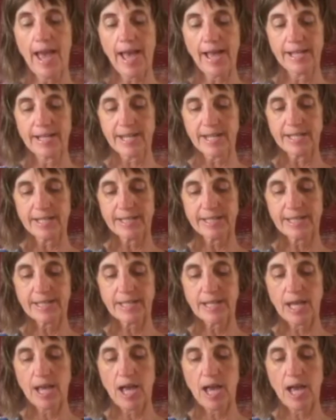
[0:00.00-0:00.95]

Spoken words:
and it's